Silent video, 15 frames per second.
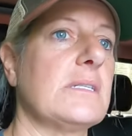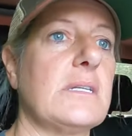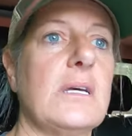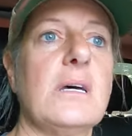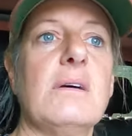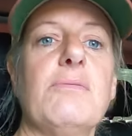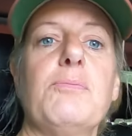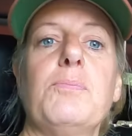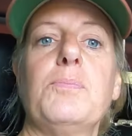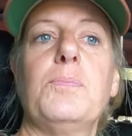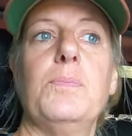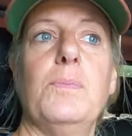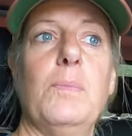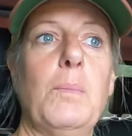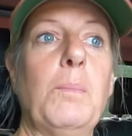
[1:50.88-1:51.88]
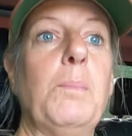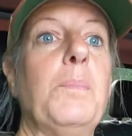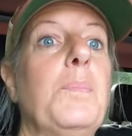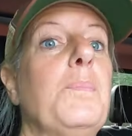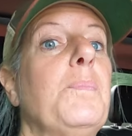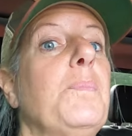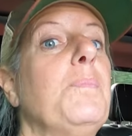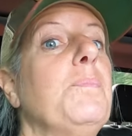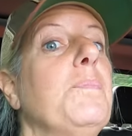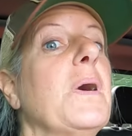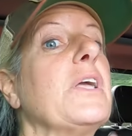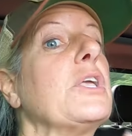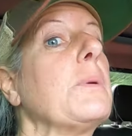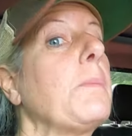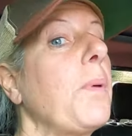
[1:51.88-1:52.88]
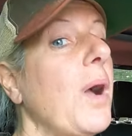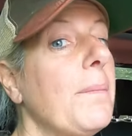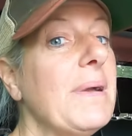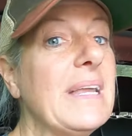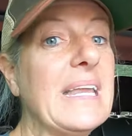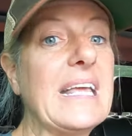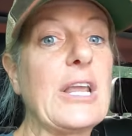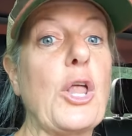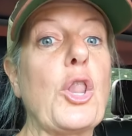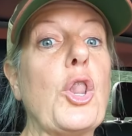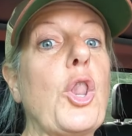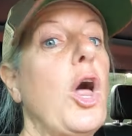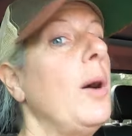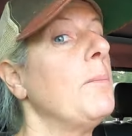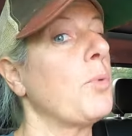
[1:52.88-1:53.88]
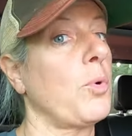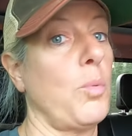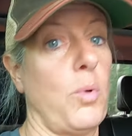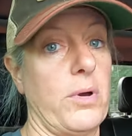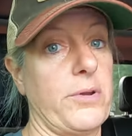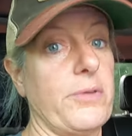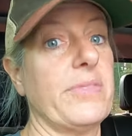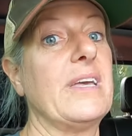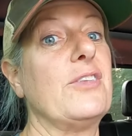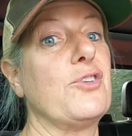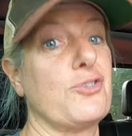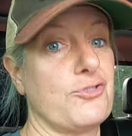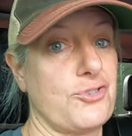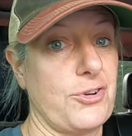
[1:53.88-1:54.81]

stuff, but you probably need a lot more water than you're